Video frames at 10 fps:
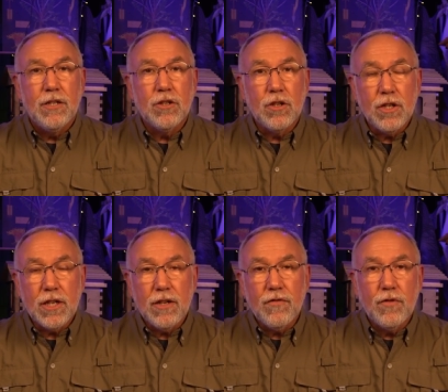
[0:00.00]
you're
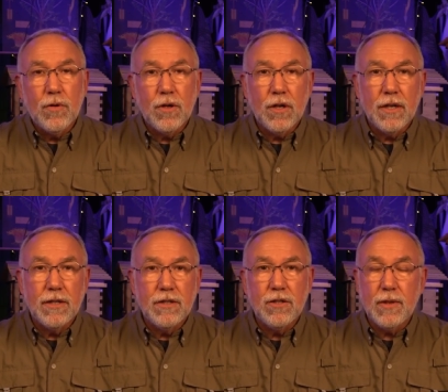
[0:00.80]
looking for
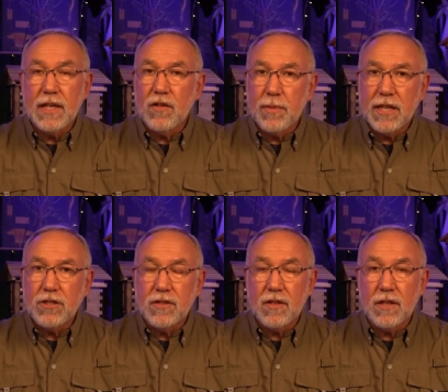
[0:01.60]
doing
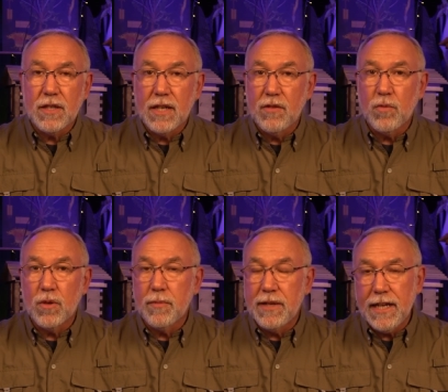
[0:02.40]
inspections on nice
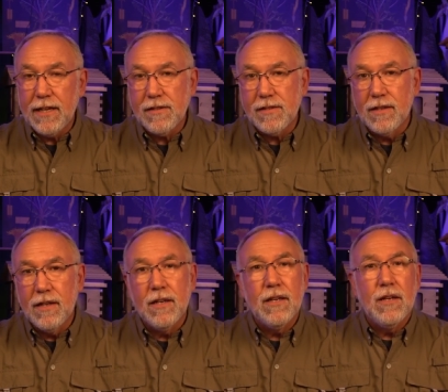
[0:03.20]
warm days
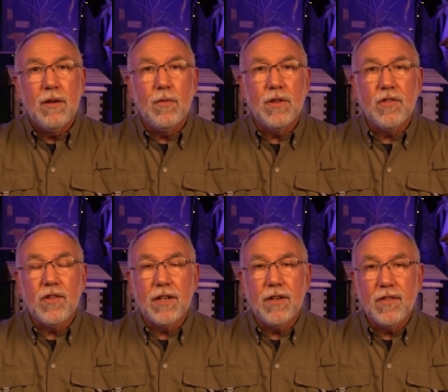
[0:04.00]
when the
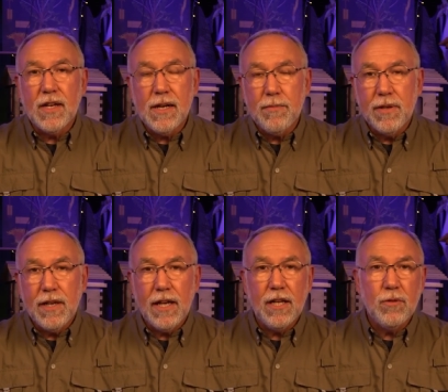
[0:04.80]
sun is up,
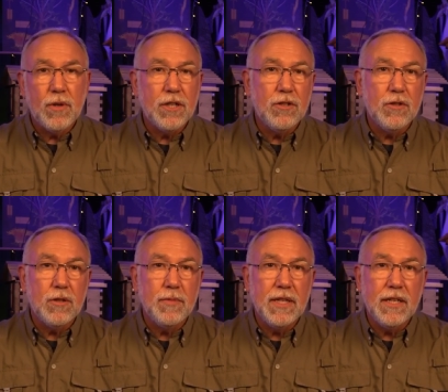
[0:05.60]
and you want to do
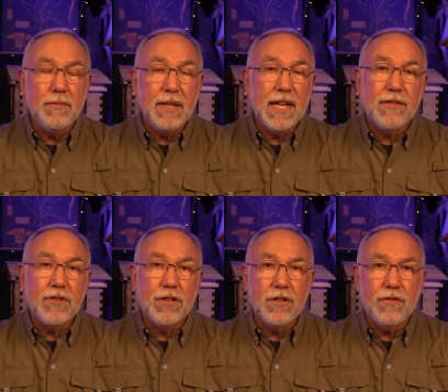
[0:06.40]
them in
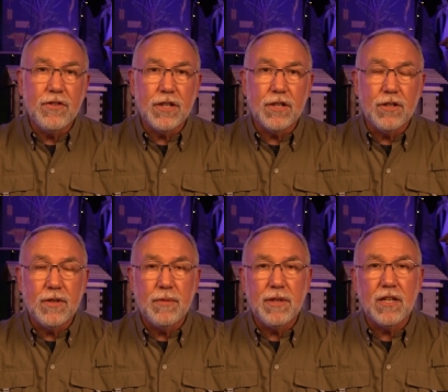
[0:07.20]
mid-afternoon if you can do
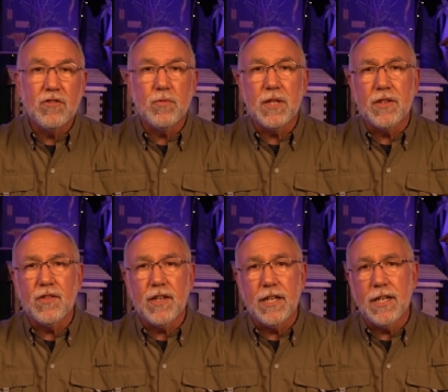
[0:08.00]
it because you want the
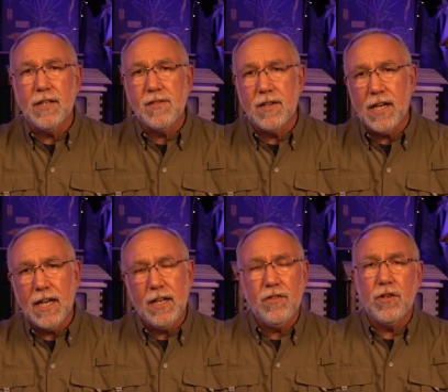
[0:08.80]
sun nice and
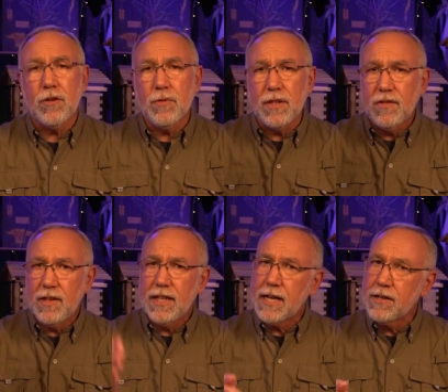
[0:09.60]
high so you can really
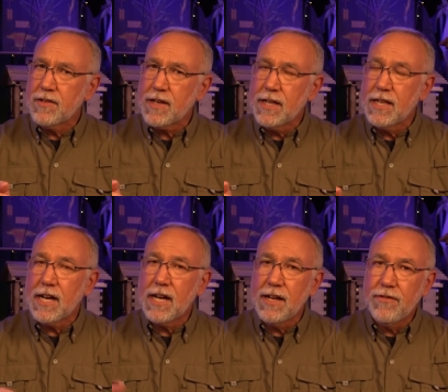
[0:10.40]
see down inside the
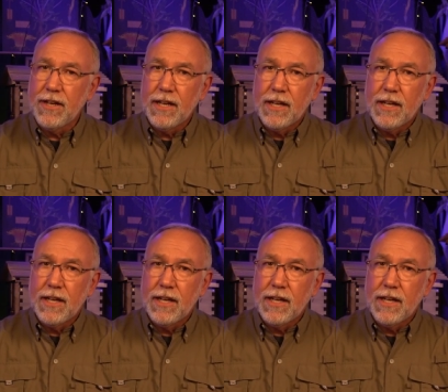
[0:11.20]
hive,